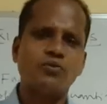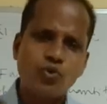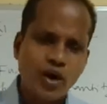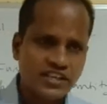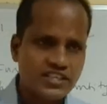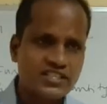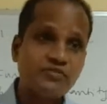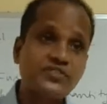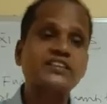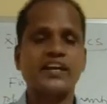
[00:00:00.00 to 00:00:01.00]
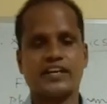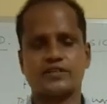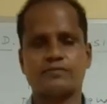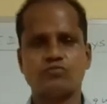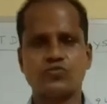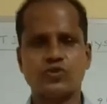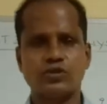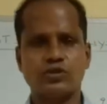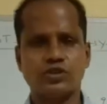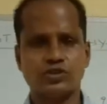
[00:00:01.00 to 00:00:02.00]
quantities of that kind.
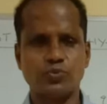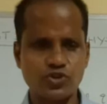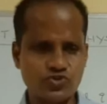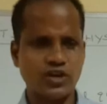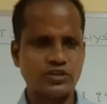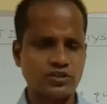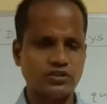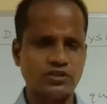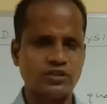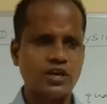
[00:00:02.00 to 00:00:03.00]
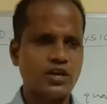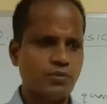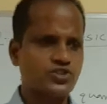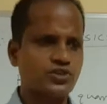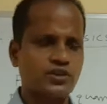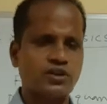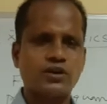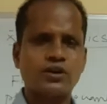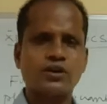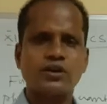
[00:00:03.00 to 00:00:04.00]
Suppose we want to measure
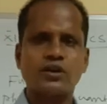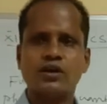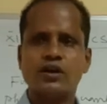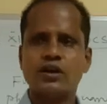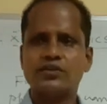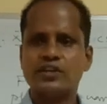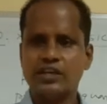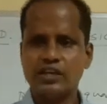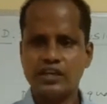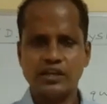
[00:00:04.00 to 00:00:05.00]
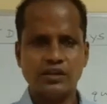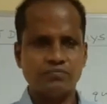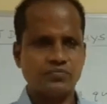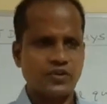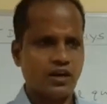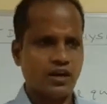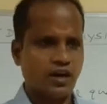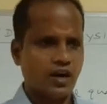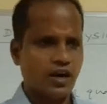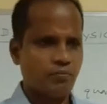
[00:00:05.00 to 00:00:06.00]
the
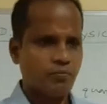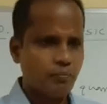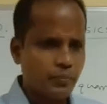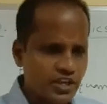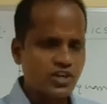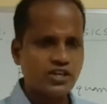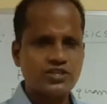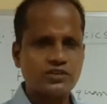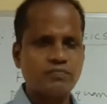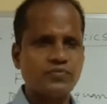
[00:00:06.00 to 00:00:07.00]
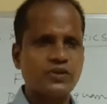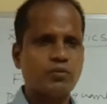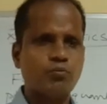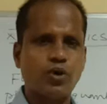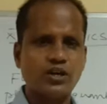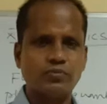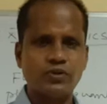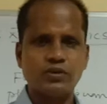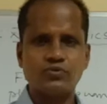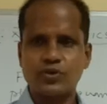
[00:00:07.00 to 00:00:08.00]
brinjals
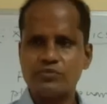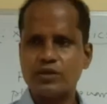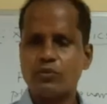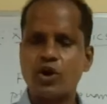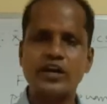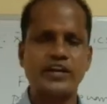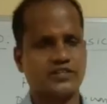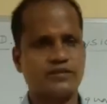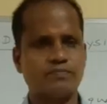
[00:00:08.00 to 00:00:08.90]
bought from the market.